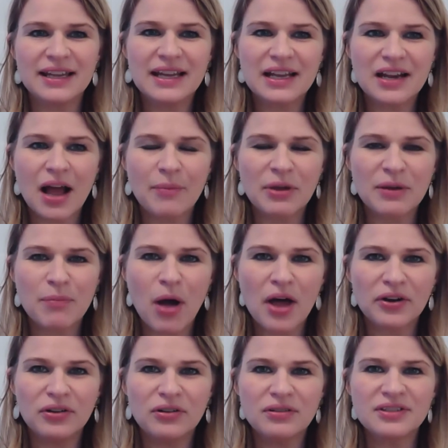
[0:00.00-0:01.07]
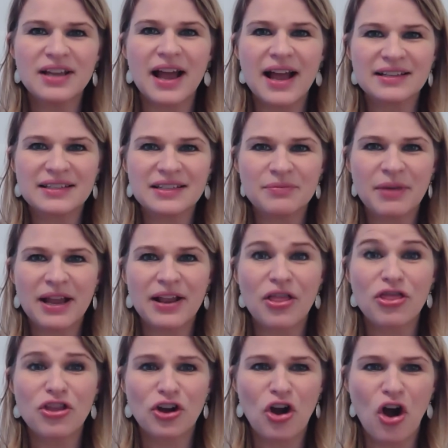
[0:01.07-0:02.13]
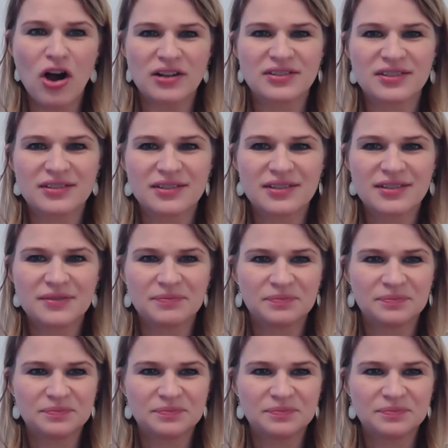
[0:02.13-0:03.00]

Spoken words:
economic model to estimate the costs.